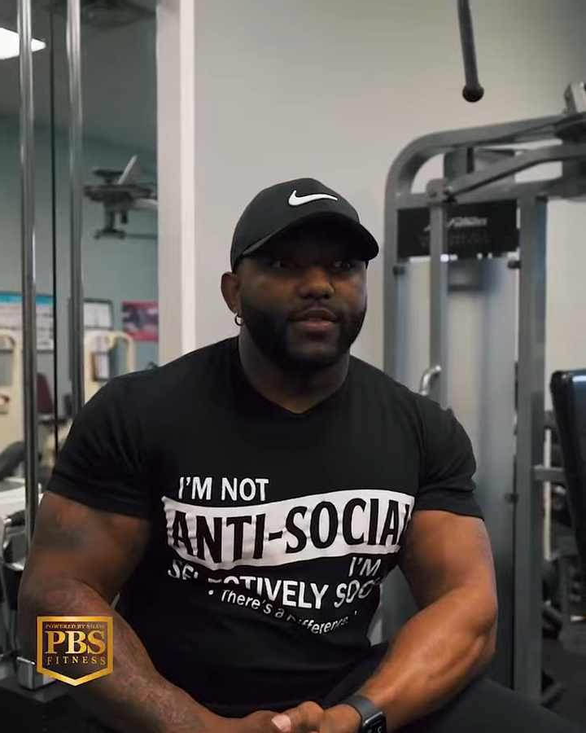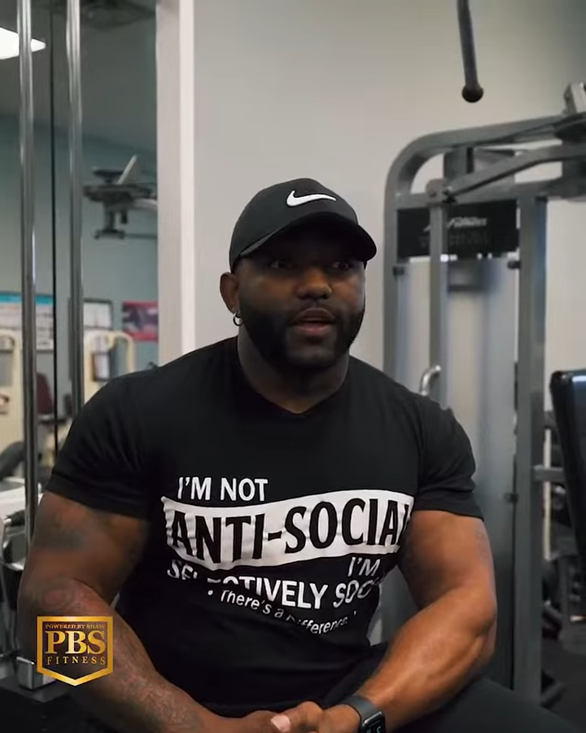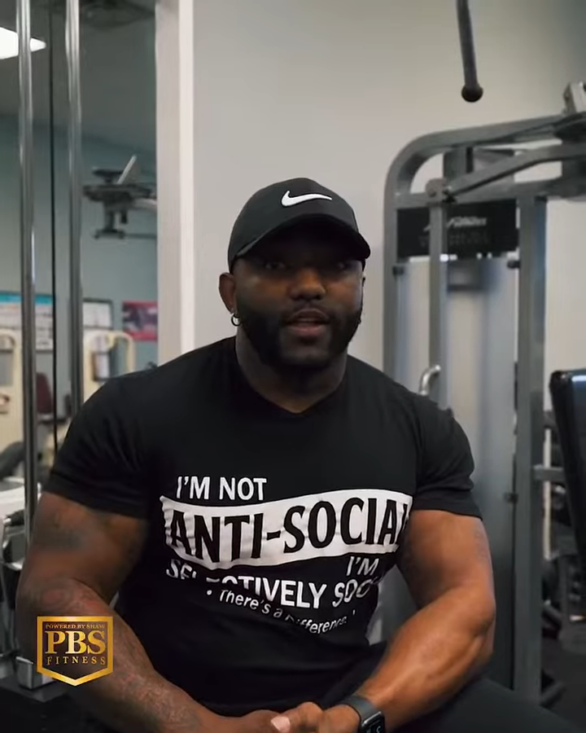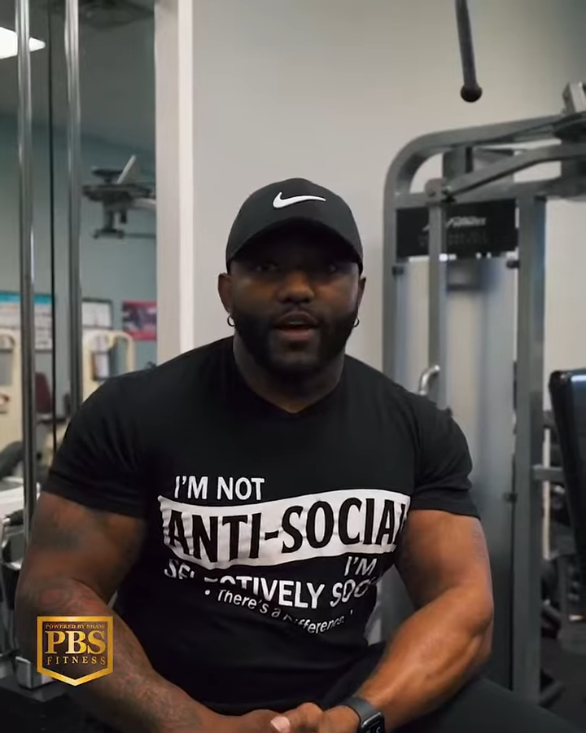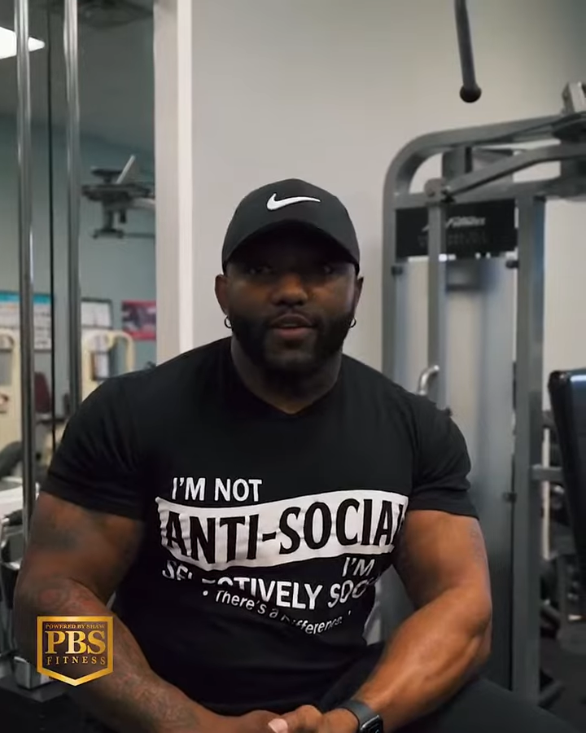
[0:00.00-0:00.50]

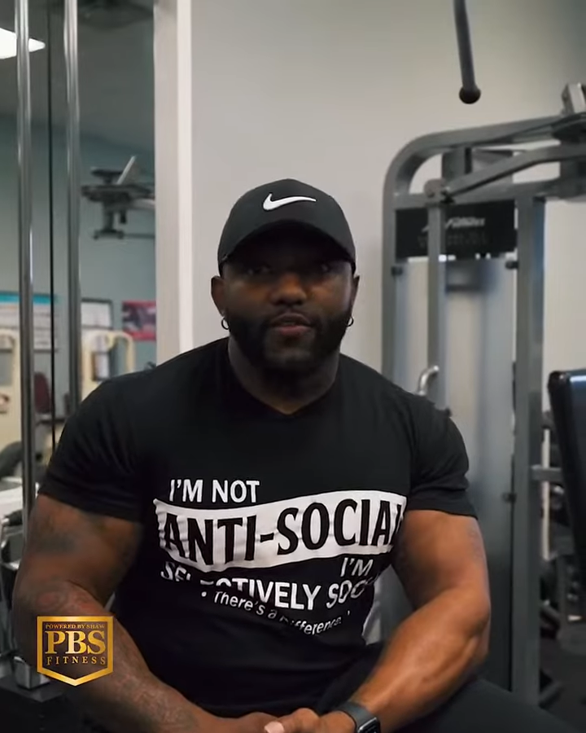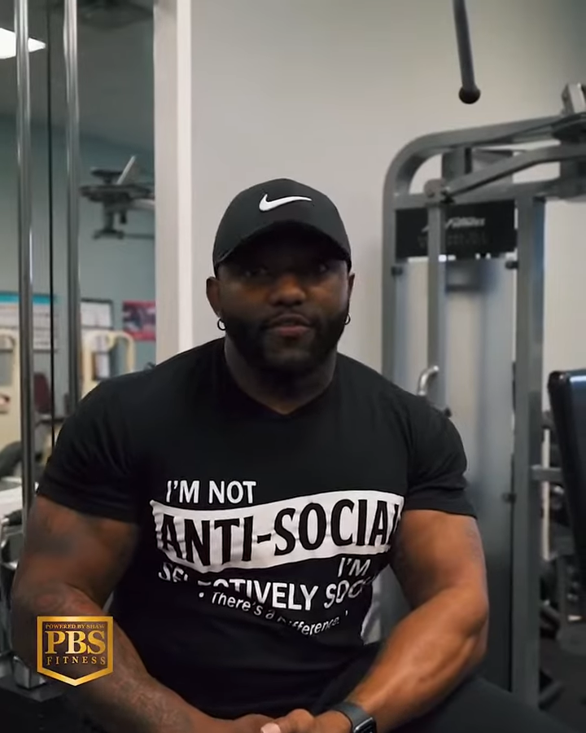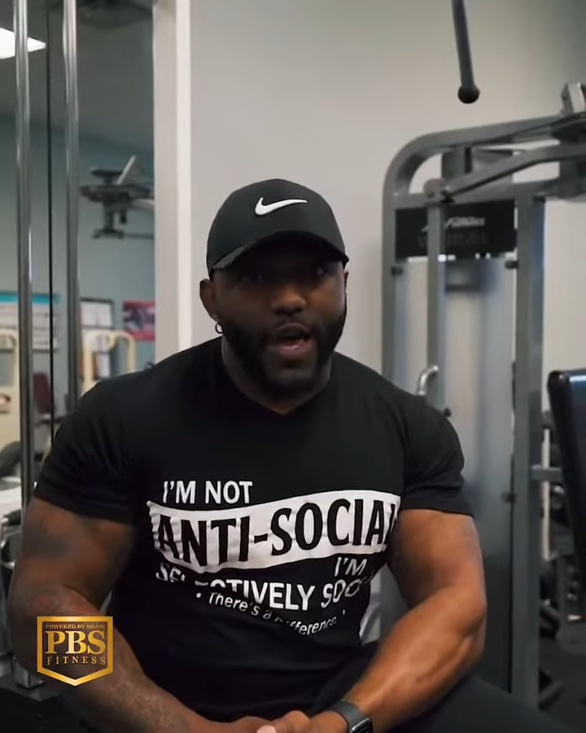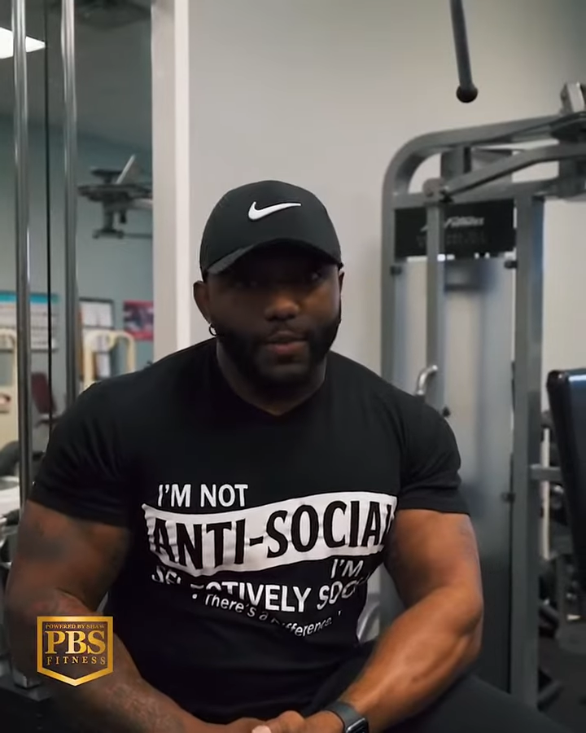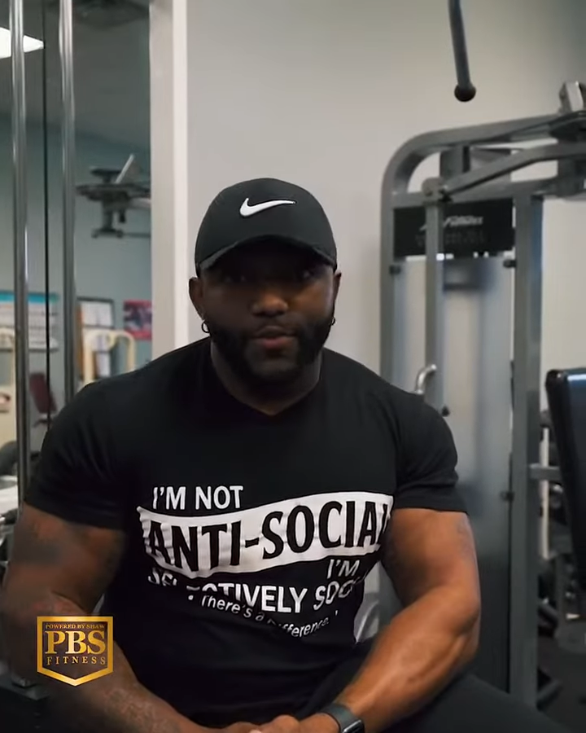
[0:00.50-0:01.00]
a lot of
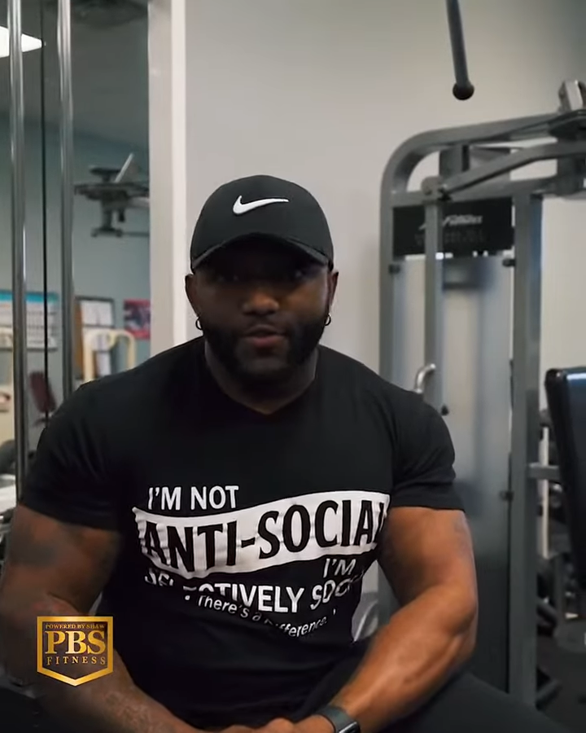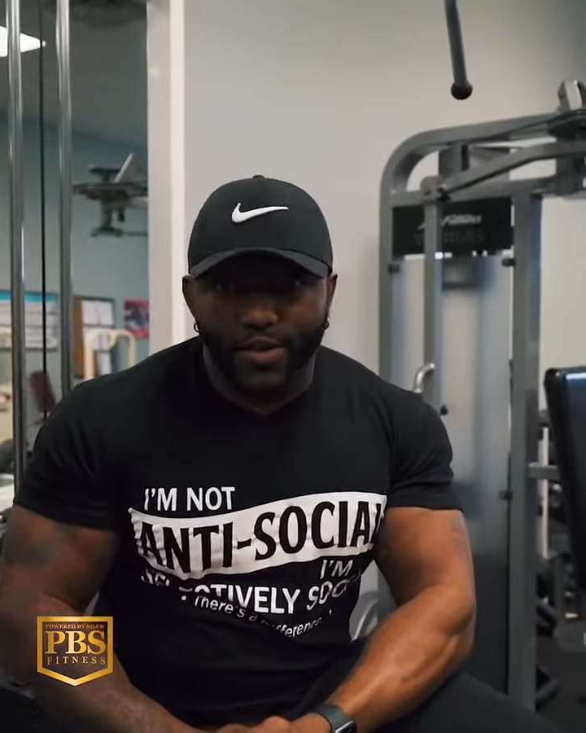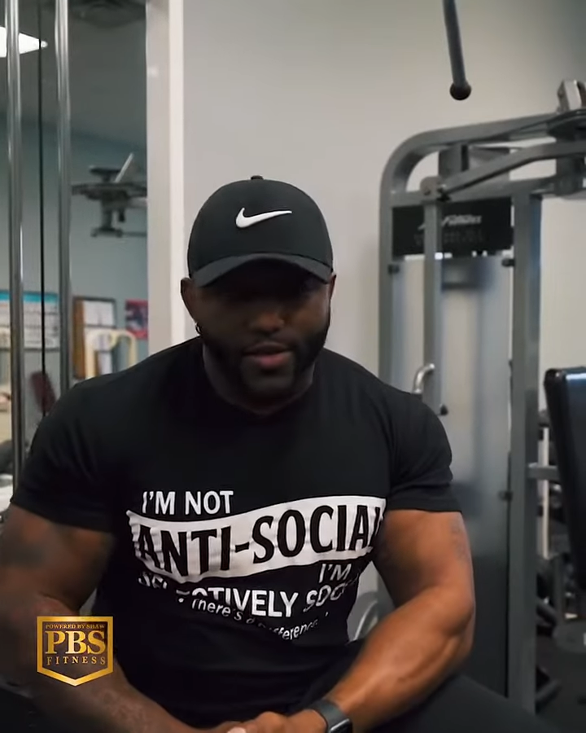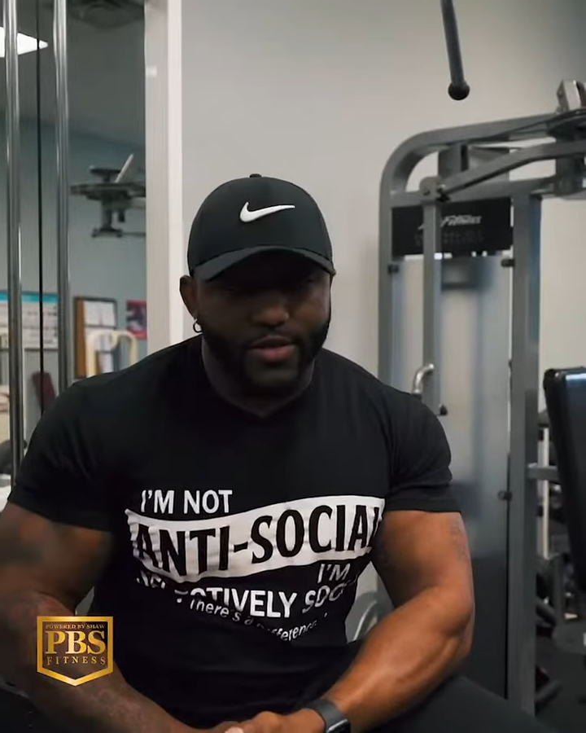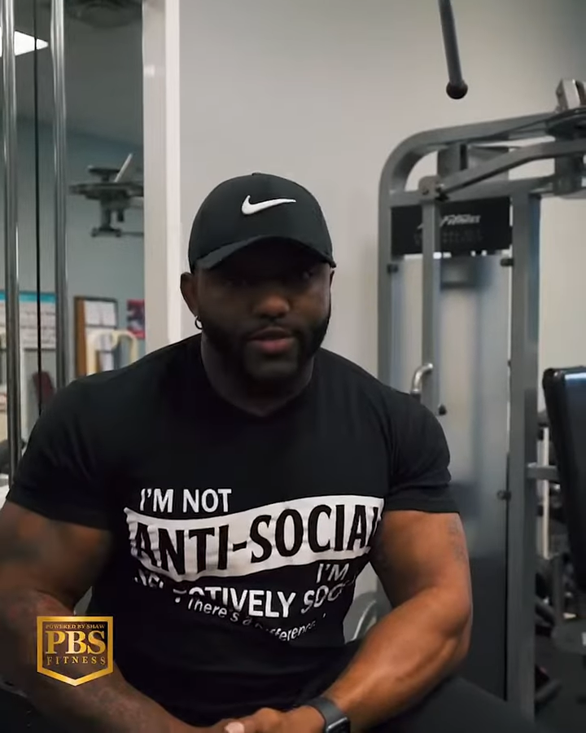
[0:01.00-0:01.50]
family
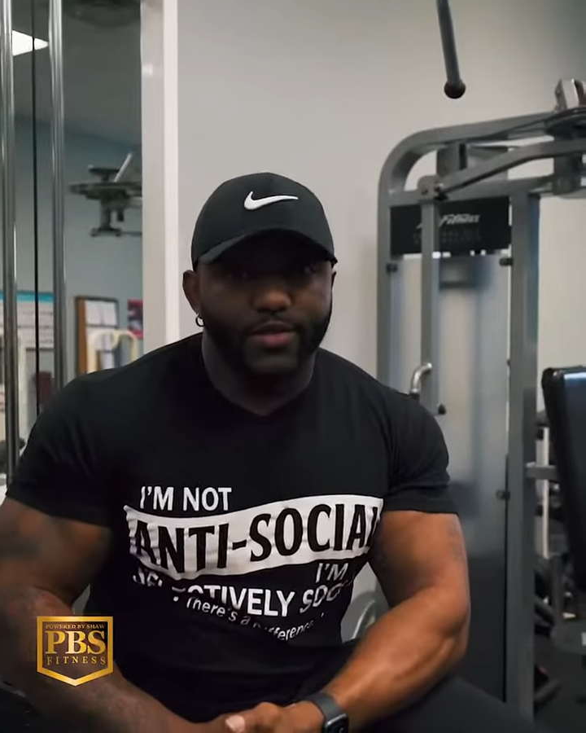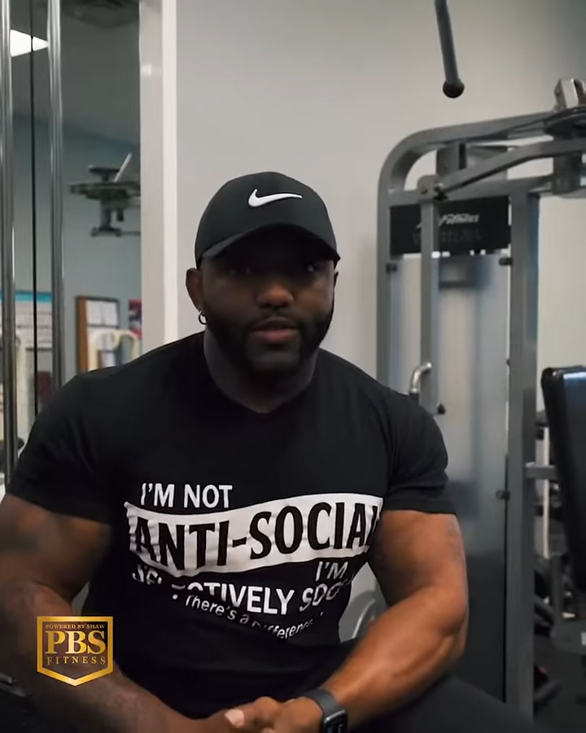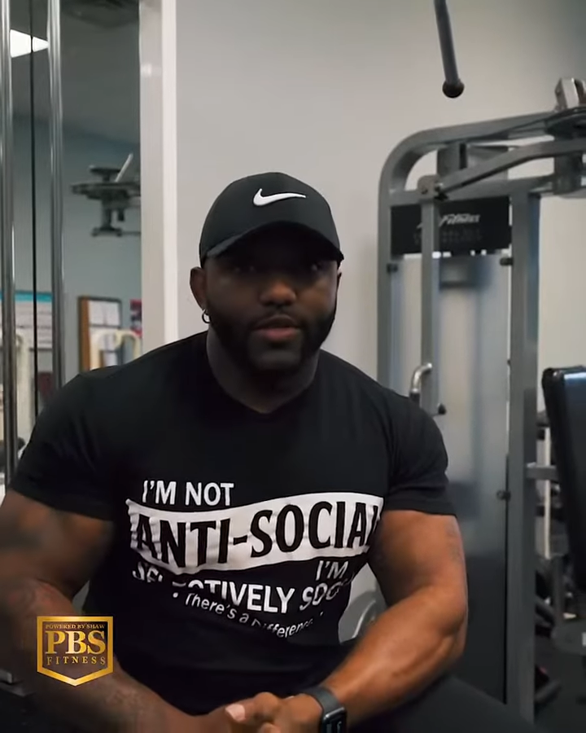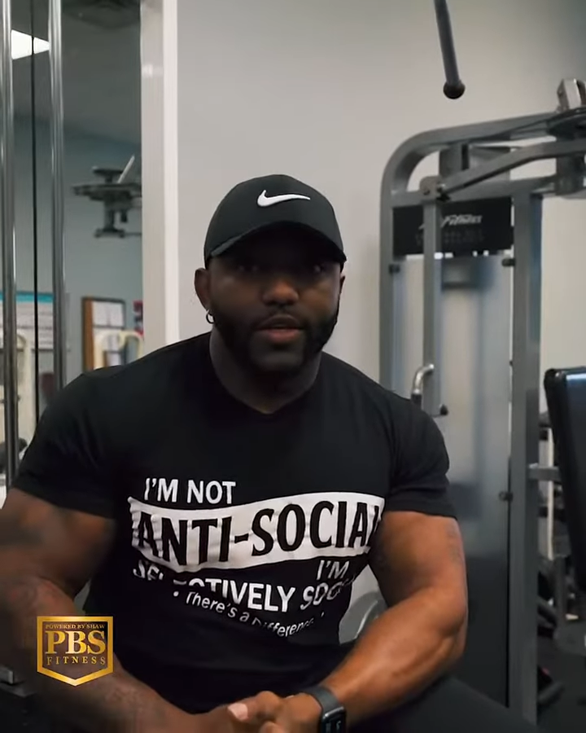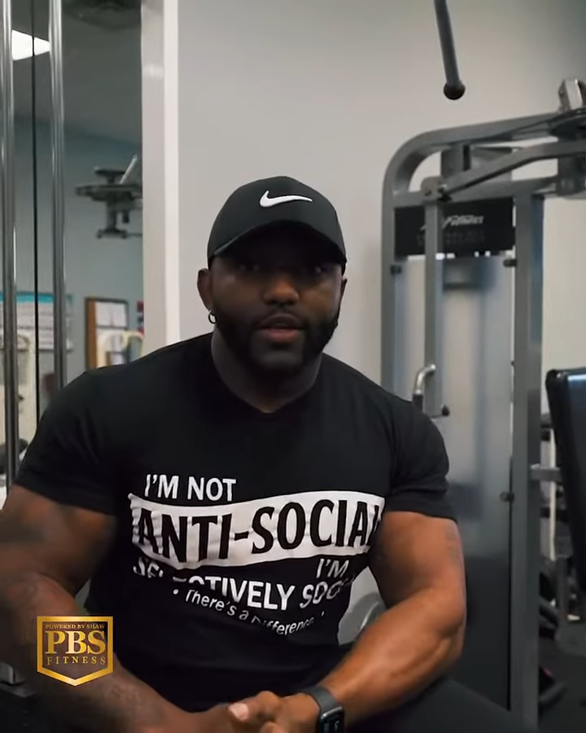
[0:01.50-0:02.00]

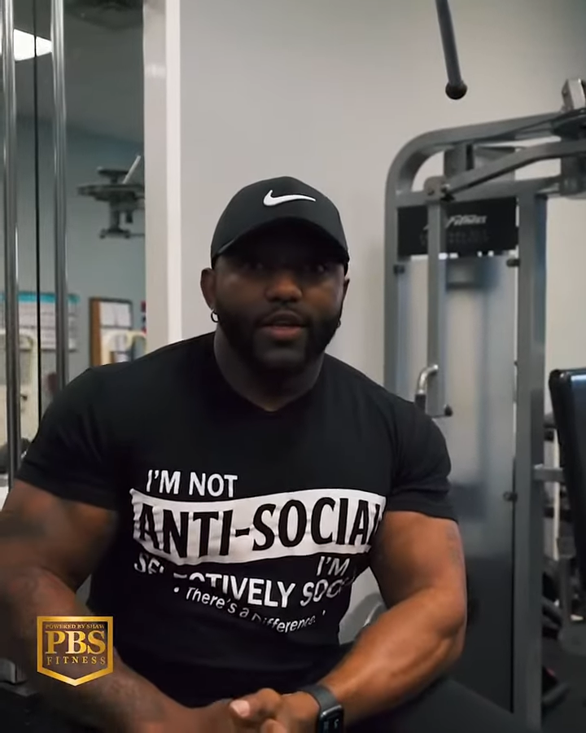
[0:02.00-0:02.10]
functions,